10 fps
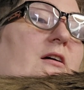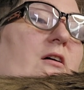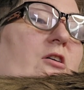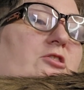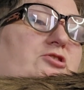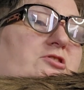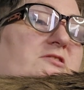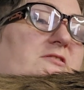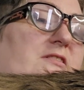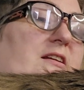
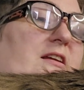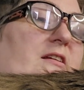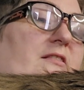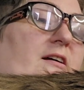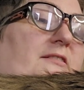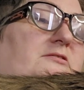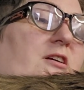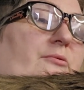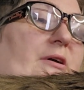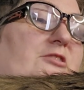cautiously in that
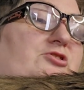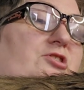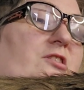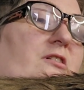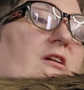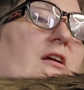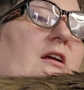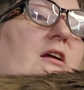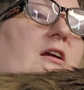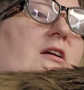direction,
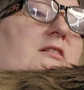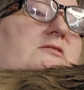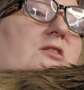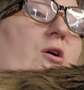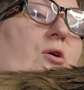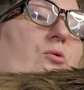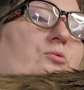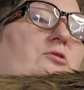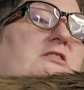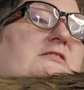his own